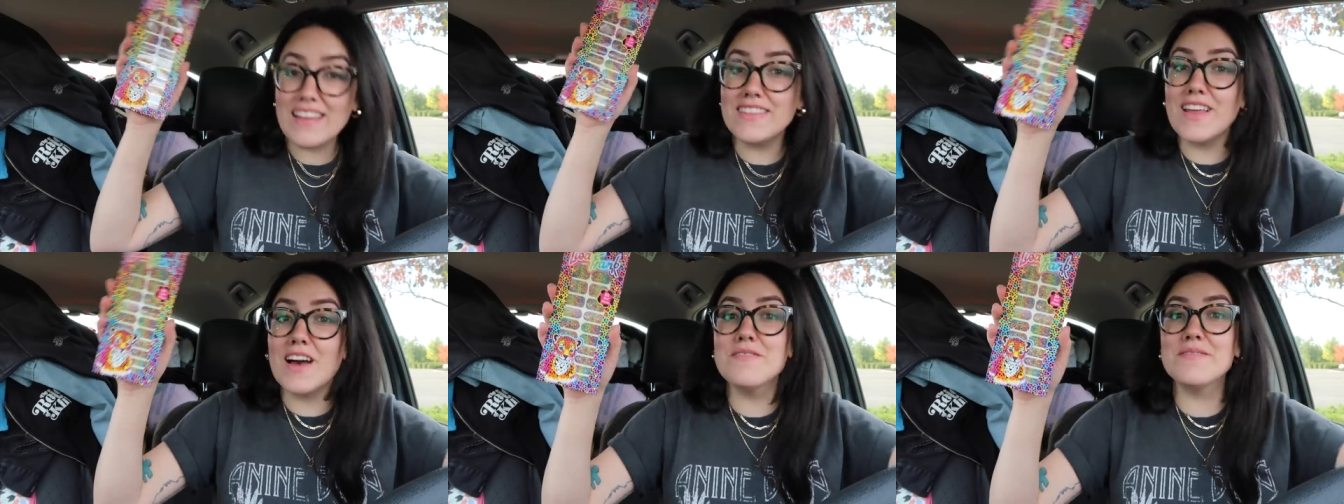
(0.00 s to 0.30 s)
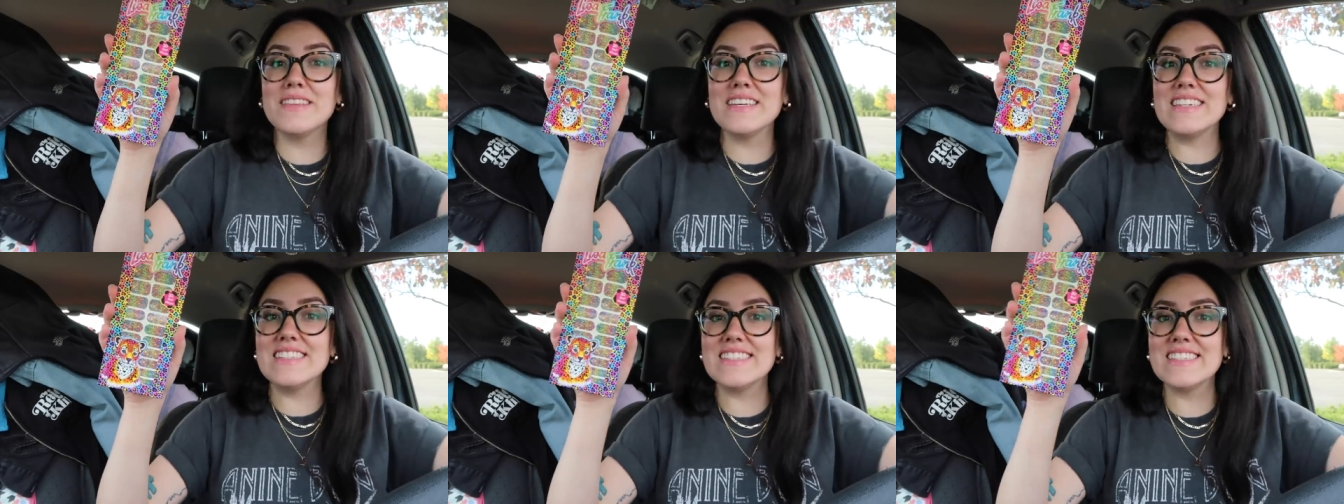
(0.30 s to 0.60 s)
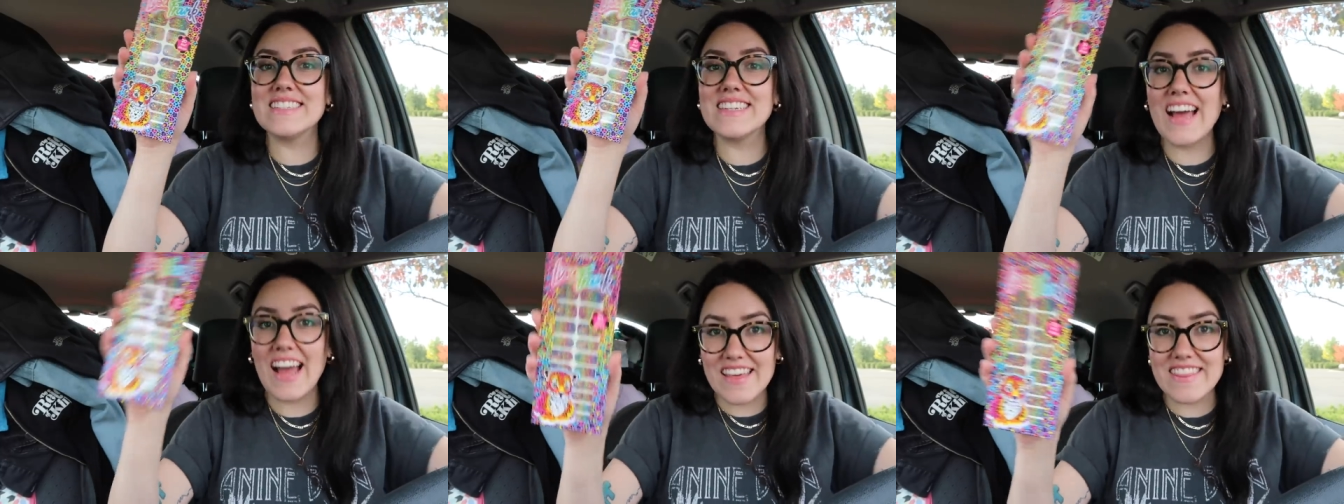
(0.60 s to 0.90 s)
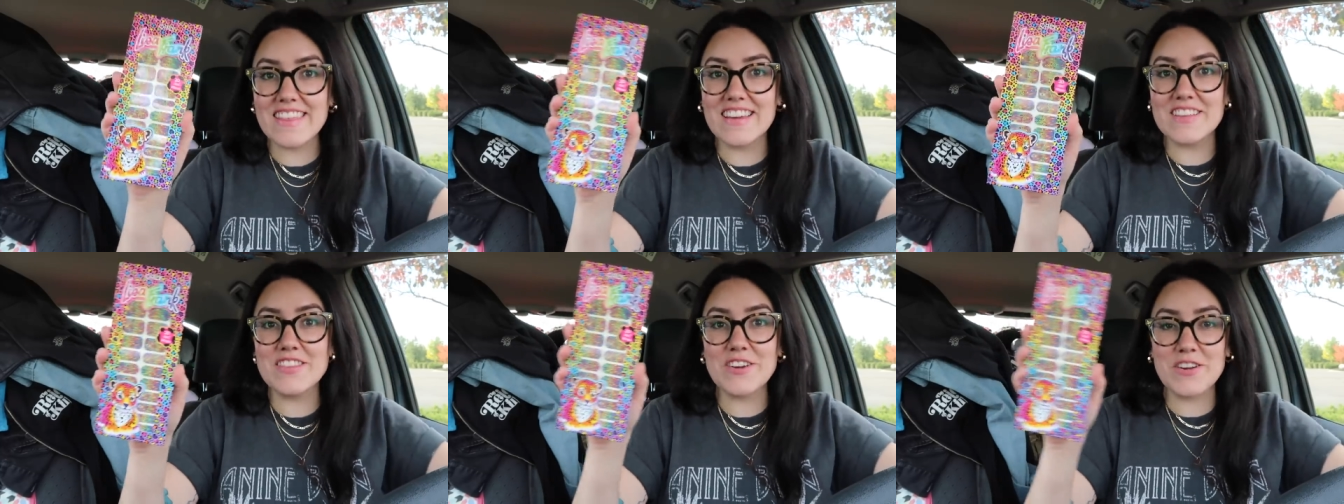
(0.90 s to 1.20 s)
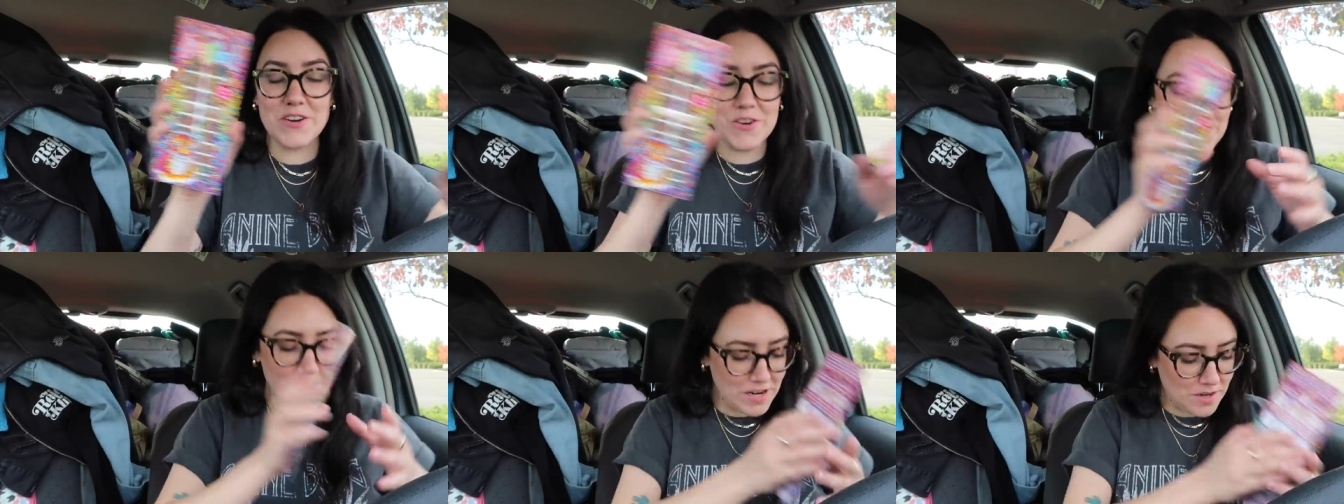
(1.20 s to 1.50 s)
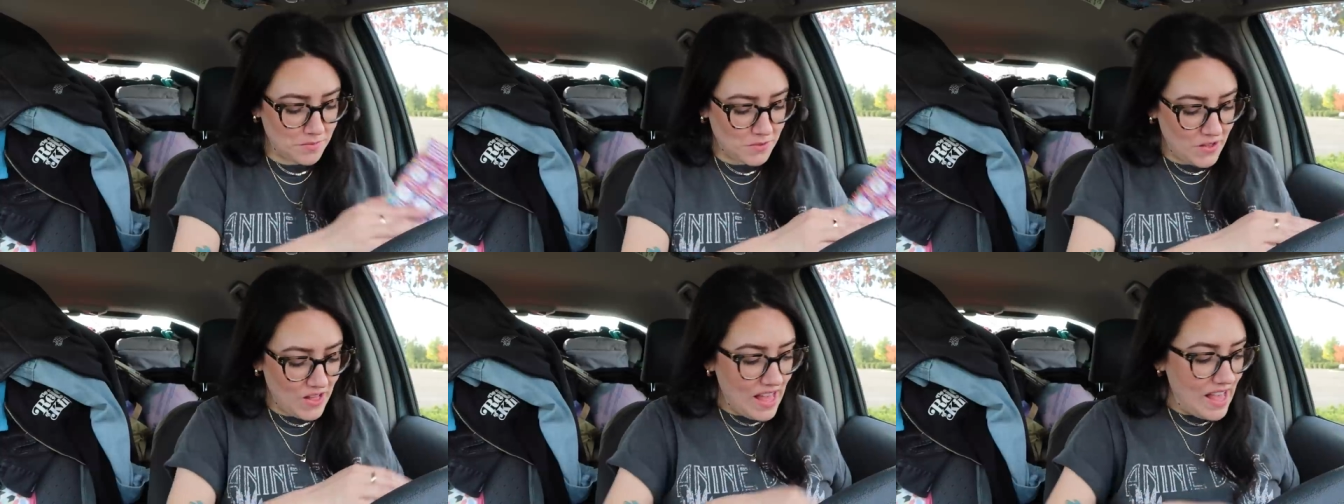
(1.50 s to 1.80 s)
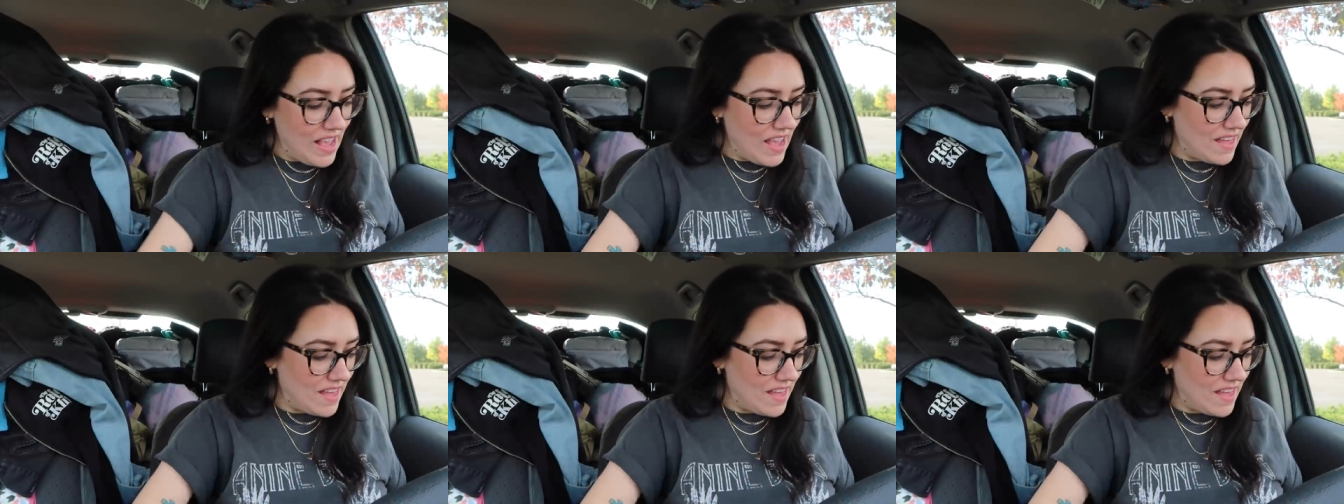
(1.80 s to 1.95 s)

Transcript: I love these. I think they're incredible.